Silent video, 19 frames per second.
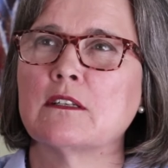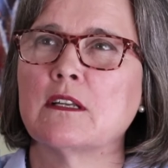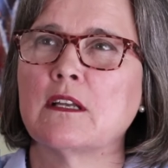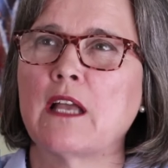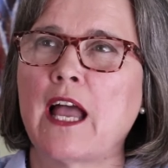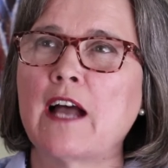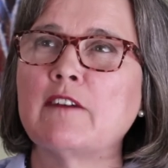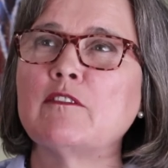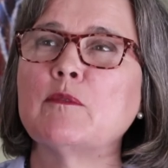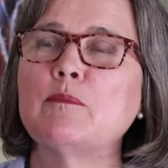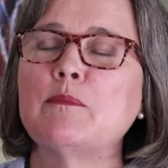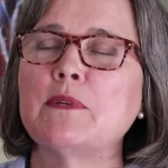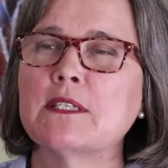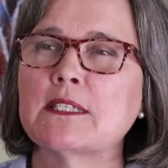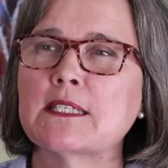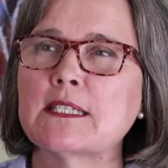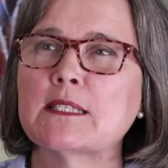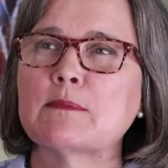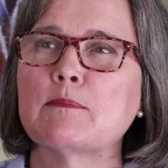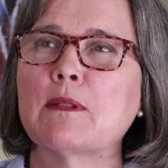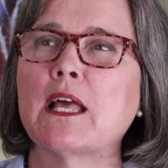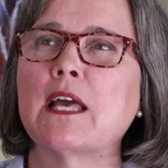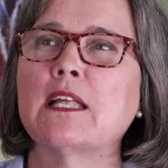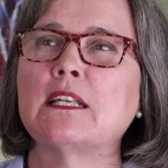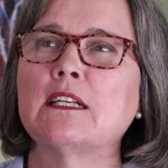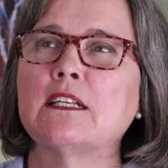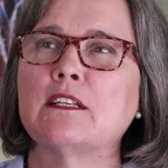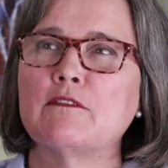have a business
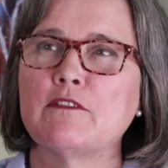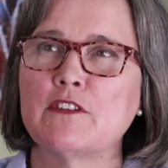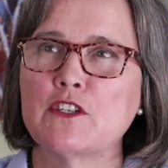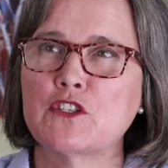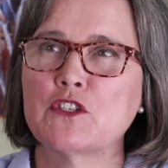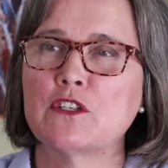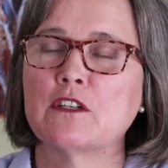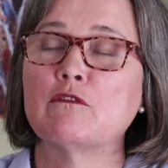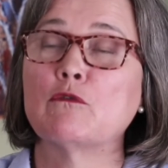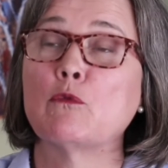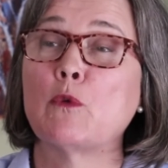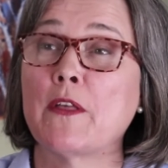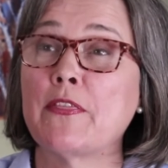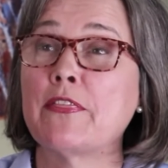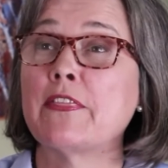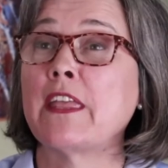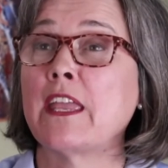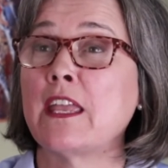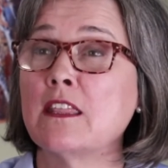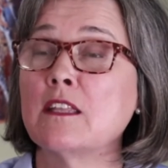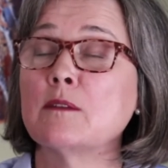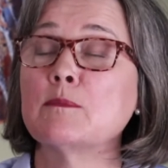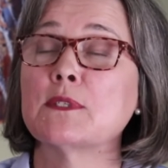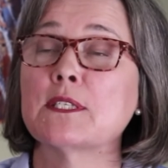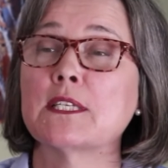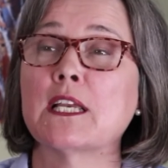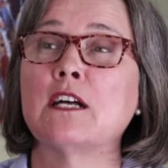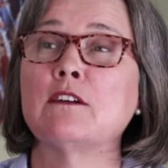plan and a vision of what they
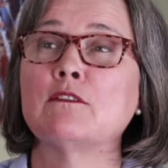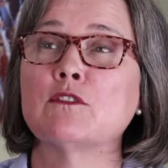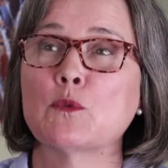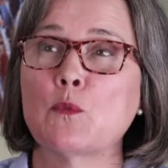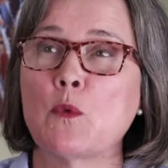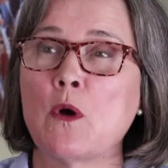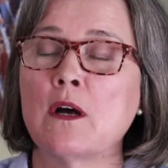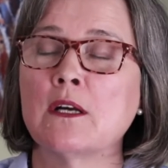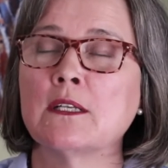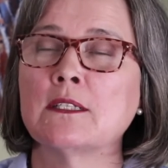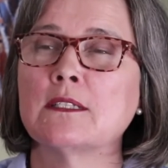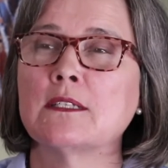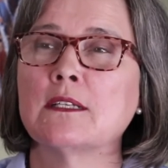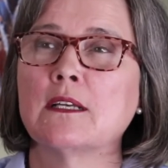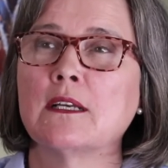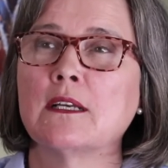themselves want